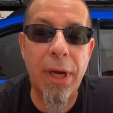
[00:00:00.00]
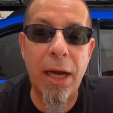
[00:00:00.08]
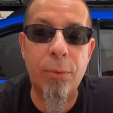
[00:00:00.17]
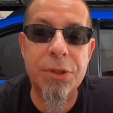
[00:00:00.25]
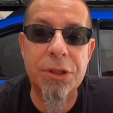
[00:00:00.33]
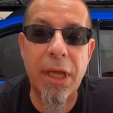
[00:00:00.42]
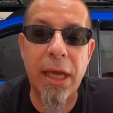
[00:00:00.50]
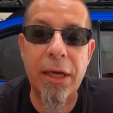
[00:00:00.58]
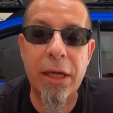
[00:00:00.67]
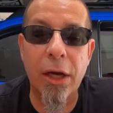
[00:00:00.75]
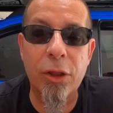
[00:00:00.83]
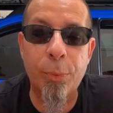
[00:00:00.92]

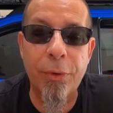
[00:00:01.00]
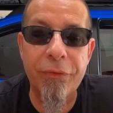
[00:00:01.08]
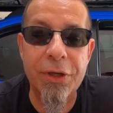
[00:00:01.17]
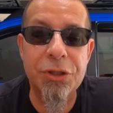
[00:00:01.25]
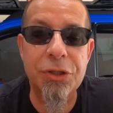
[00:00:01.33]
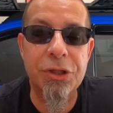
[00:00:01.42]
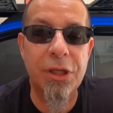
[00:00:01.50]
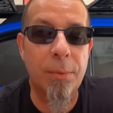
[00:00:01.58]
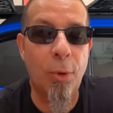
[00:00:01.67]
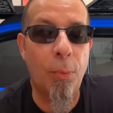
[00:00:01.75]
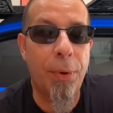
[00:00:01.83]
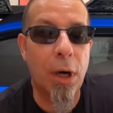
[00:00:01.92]
notwithstanding other provisions in
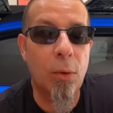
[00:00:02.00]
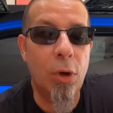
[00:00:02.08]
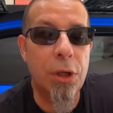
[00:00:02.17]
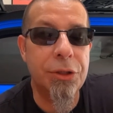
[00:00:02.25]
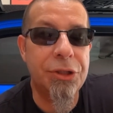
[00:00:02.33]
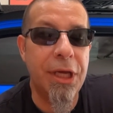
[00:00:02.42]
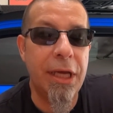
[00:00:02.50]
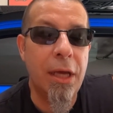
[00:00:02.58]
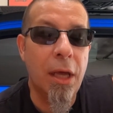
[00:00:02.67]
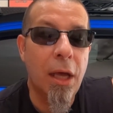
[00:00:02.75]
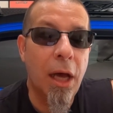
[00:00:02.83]
the Mopar warranty.